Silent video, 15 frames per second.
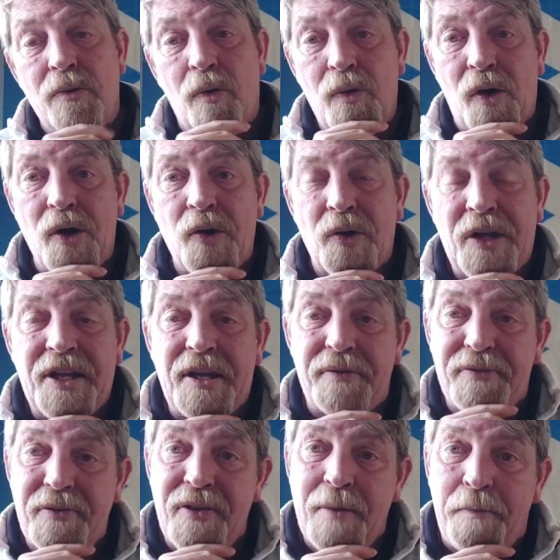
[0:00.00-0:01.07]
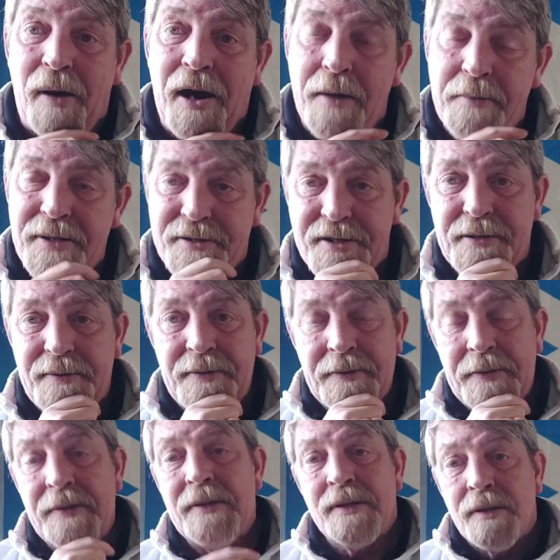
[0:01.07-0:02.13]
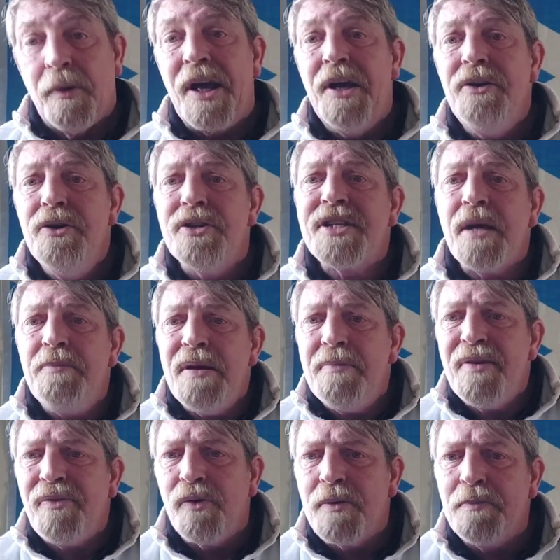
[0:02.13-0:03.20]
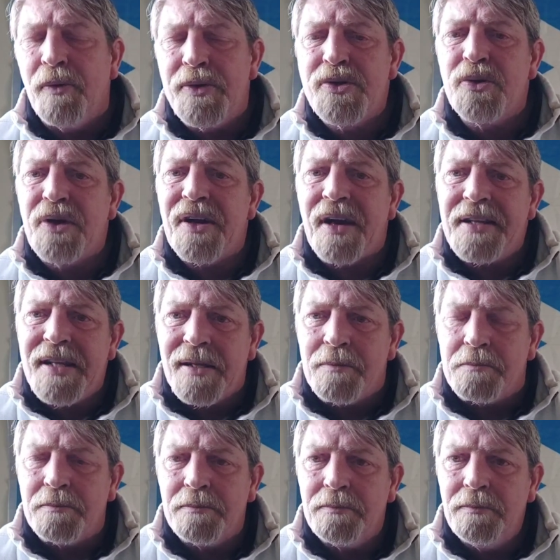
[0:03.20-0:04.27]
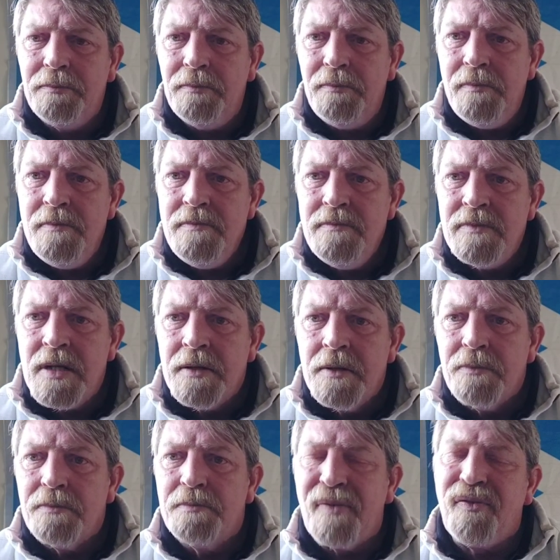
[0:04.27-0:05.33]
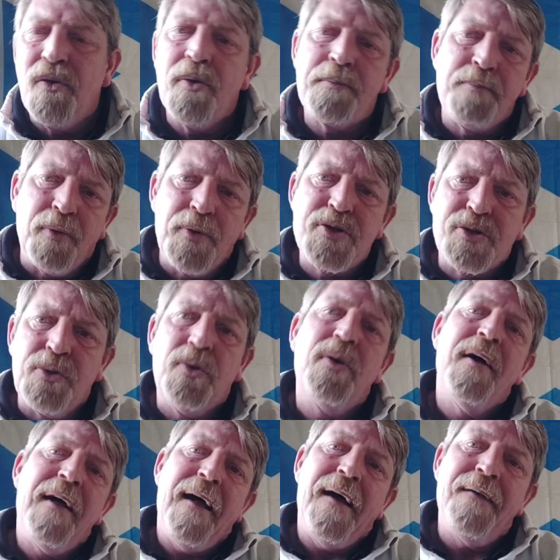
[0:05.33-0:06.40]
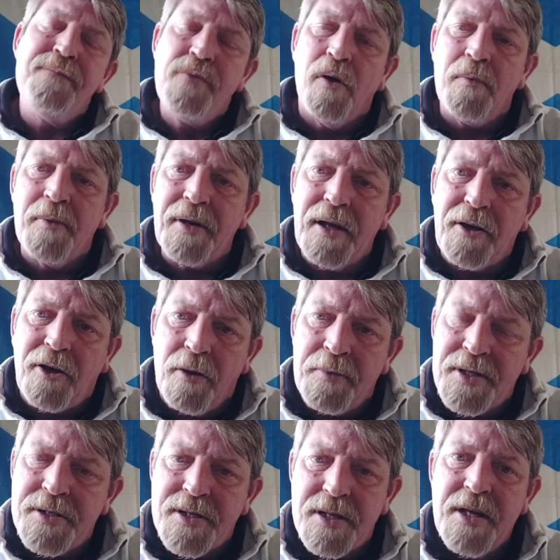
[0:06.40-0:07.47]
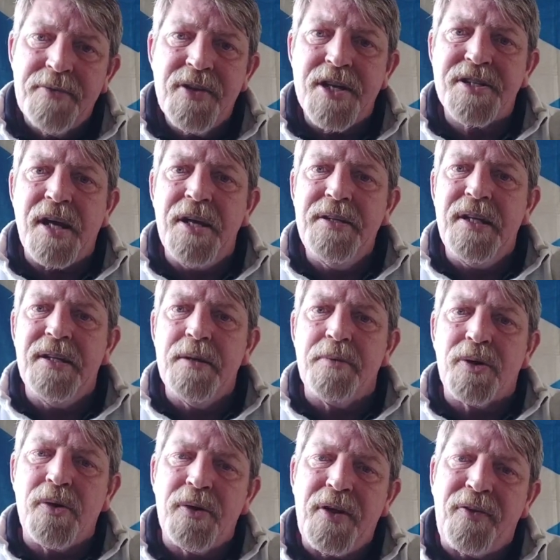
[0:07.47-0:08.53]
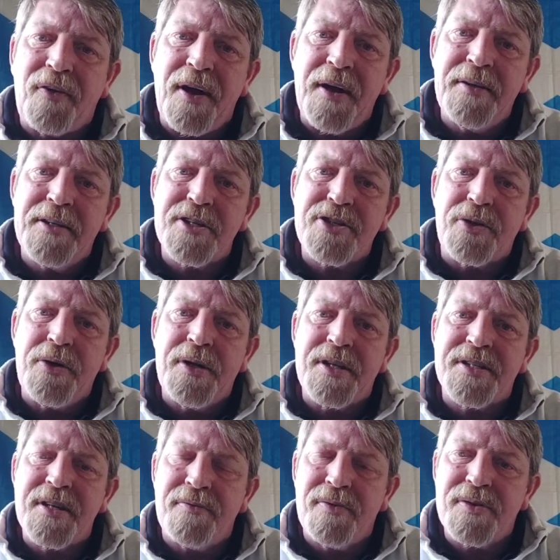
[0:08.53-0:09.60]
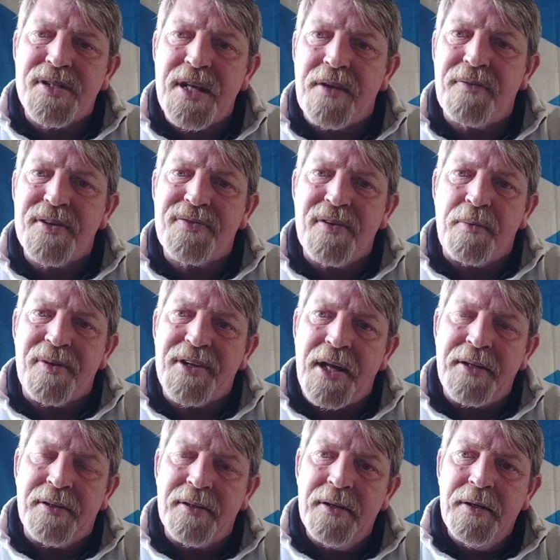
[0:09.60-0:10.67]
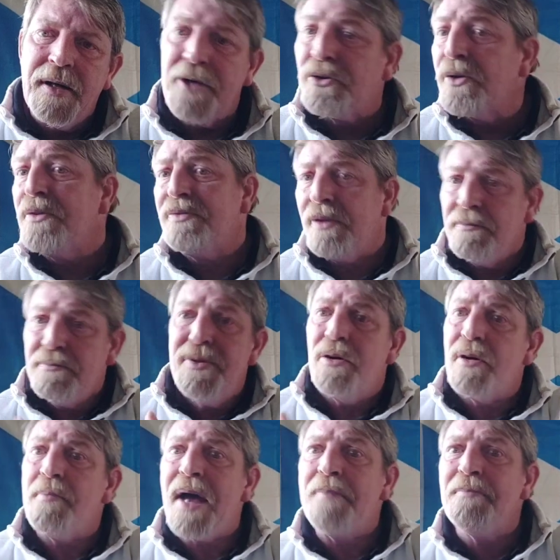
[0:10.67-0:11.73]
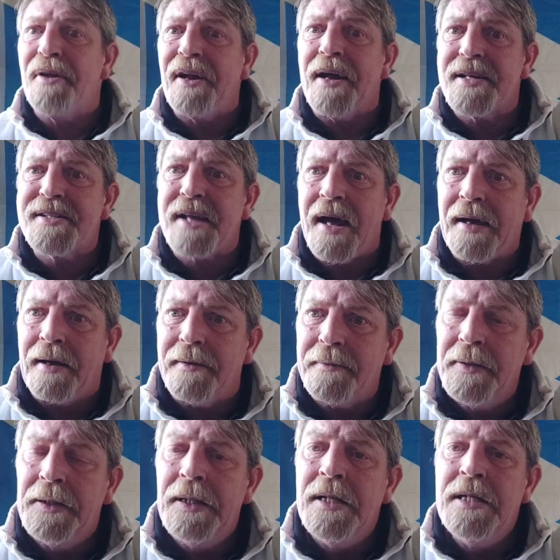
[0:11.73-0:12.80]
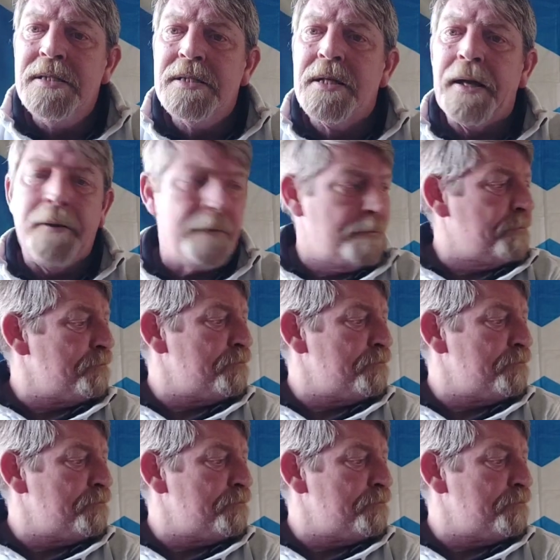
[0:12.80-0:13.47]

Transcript: will run all the different departments, the way it used to be before Bojo got rid of them. Before Bojo and Dominic Cummins decided they were going to try and destroy the civil service from within. I don't know if you remember that saga. You know,